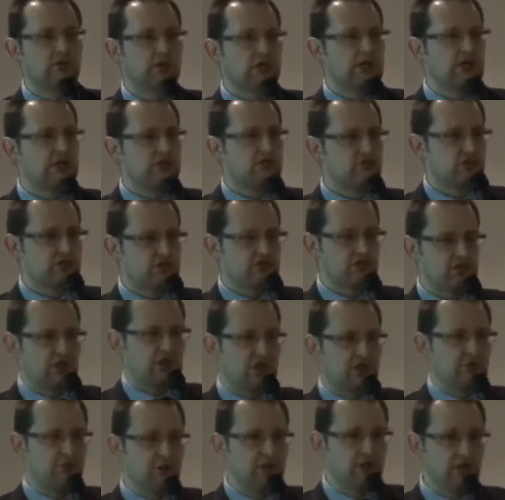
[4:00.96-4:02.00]
to their trust
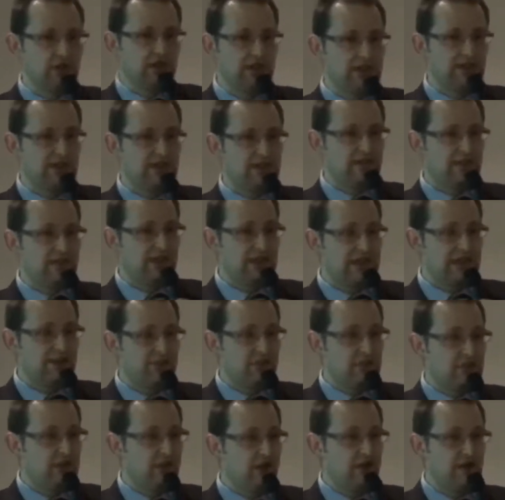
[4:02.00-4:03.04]
chairman. They
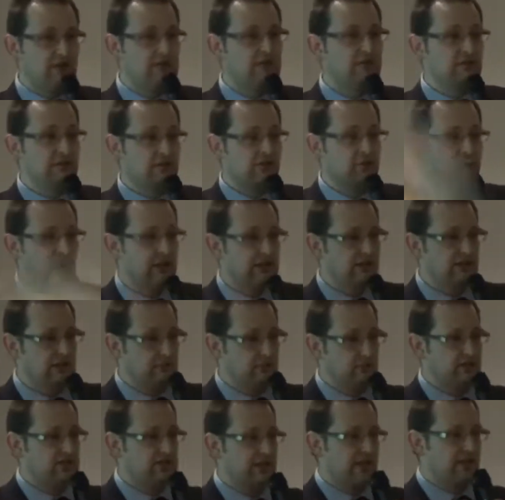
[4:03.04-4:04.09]
have an under
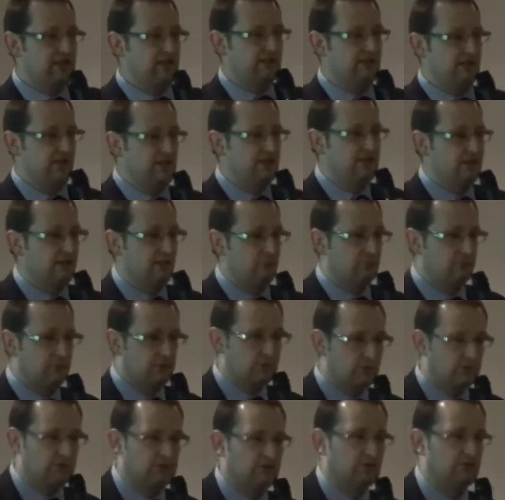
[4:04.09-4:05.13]
20% take-up.
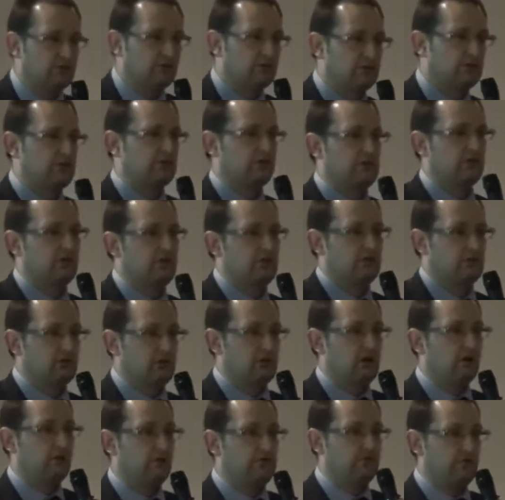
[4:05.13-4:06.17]

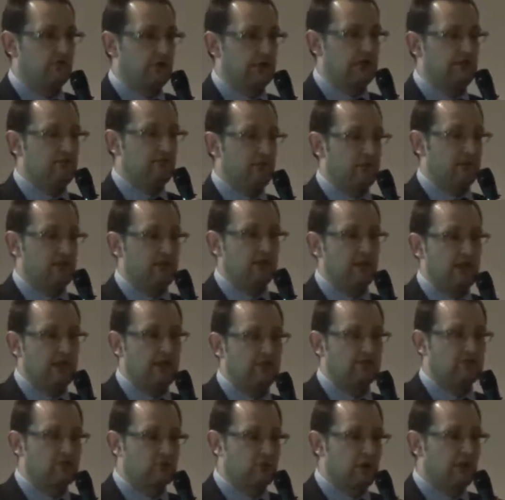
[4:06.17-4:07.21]
Of their, they
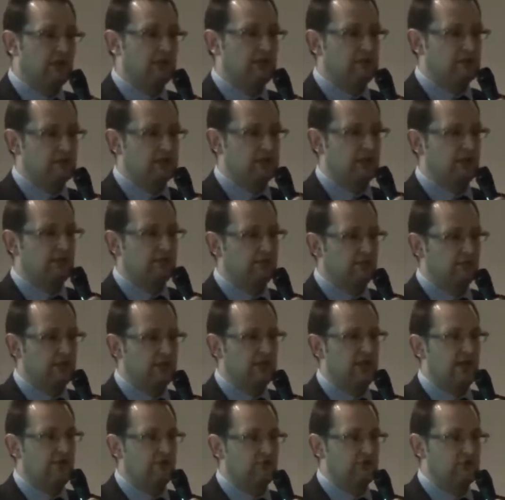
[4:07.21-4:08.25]
have 20% of
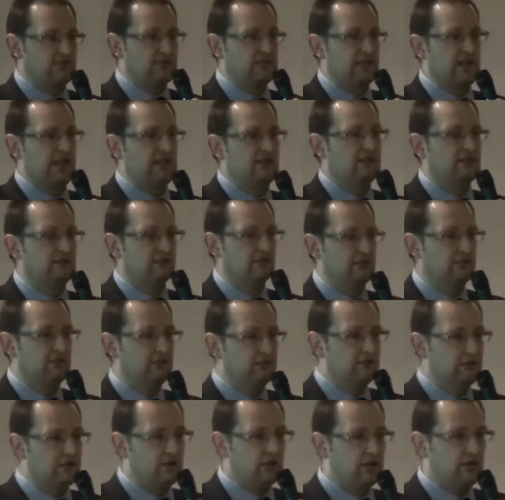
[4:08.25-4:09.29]
their average
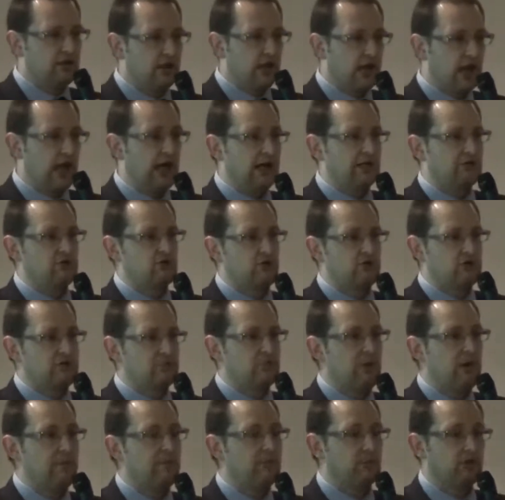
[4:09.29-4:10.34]
attendance uh, trust
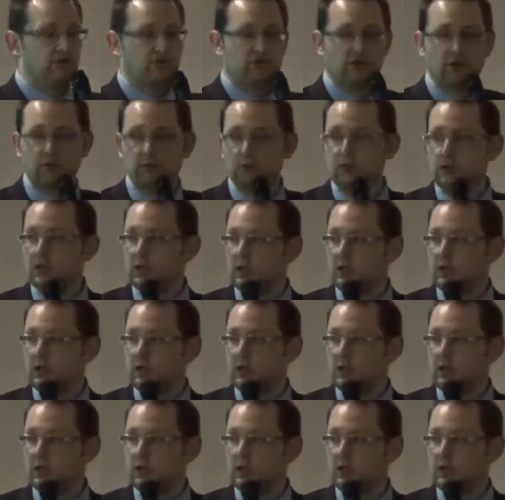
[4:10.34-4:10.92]
members. So